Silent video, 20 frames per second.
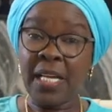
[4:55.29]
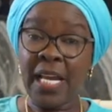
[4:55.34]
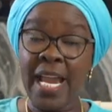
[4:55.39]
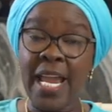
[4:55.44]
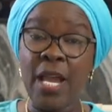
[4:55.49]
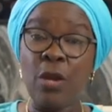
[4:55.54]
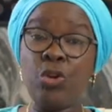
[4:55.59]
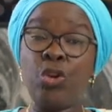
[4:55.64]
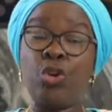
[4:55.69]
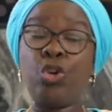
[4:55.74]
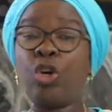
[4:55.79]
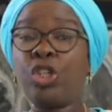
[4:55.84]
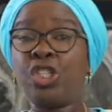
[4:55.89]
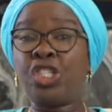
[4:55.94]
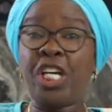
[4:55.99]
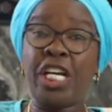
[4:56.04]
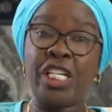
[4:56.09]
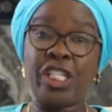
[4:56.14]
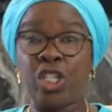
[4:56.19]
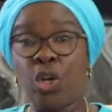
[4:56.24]
You don't change
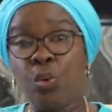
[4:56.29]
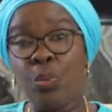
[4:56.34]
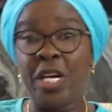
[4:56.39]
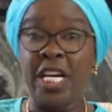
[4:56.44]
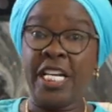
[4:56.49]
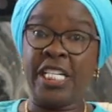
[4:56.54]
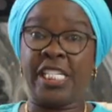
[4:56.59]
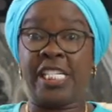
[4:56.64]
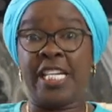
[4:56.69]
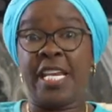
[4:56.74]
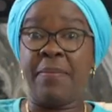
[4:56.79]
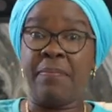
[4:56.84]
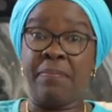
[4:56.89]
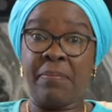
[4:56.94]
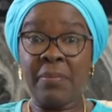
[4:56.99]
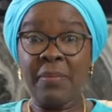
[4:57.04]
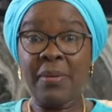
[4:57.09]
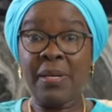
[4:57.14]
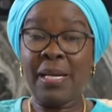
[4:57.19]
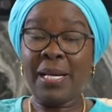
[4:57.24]
the winning team.
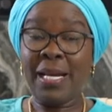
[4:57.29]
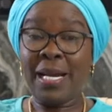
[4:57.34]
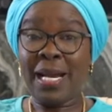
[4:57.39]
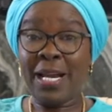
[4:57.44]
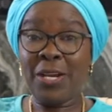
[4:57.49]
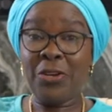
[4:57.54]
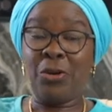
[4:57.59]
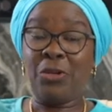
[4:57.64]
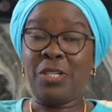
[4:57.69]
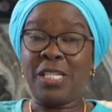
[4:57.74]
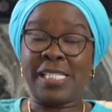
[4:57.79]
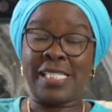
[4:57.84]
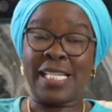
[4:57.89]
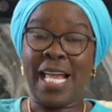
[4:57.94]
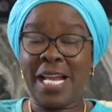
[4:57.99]
You understand